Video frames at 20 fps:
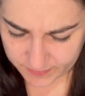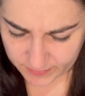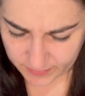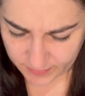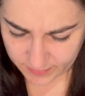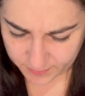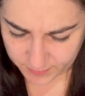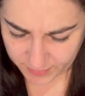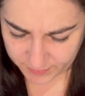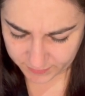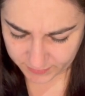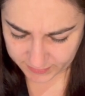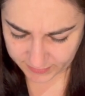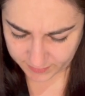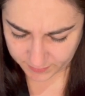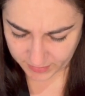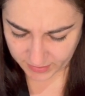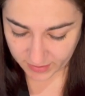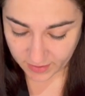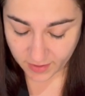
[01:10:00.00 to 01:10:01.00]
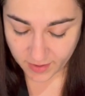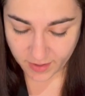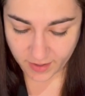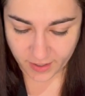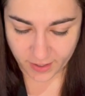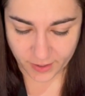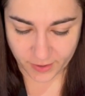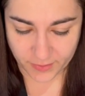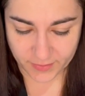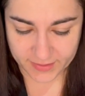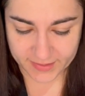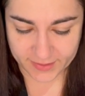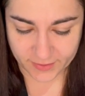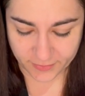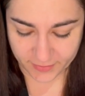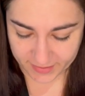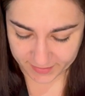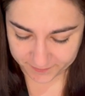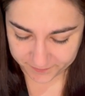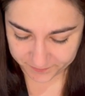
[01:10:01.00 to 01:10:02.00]
I might have done something. Oh,
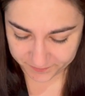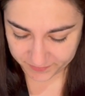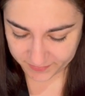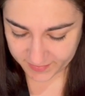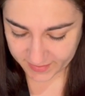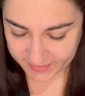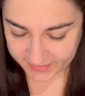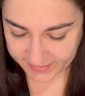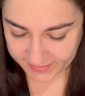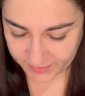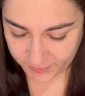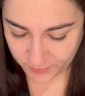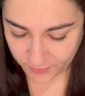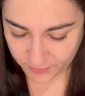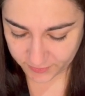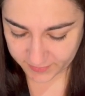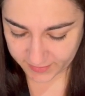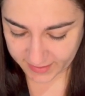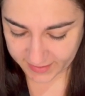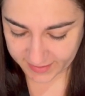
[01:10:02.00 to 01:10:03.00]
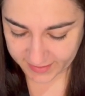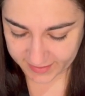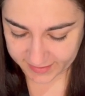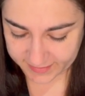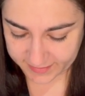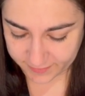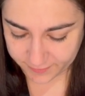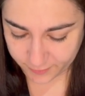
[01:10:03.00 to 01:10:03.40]
sorry. It's not a negative